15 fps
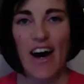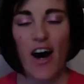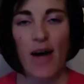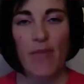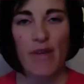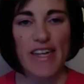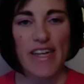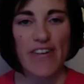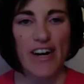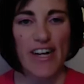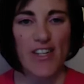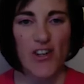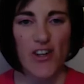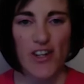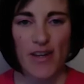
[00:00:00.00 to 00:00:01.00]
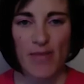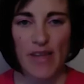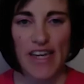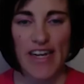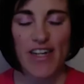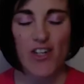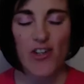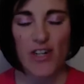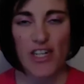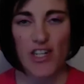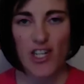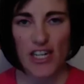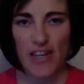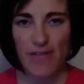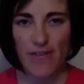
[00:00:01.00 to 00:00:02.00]
I'm Clare Ardern, I'm the
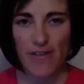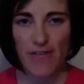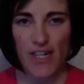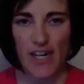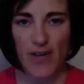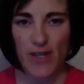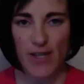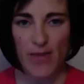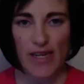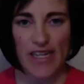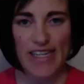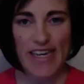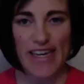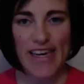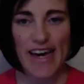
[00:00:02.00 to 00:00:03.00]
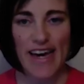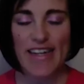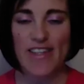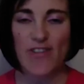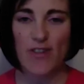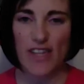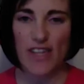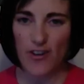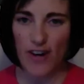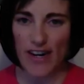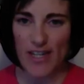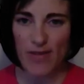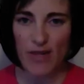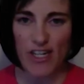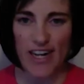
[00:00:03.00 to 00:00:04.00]
Editor-in-Chief of JOSPT, and it's really great
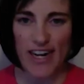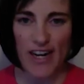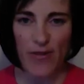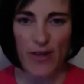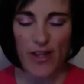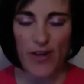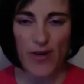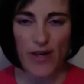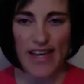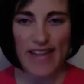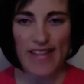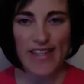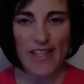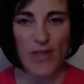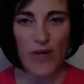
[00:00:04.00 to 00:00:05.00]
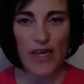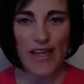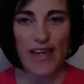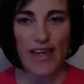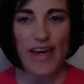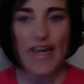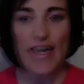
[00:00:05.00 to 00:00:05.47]
to be chatting with you again this week.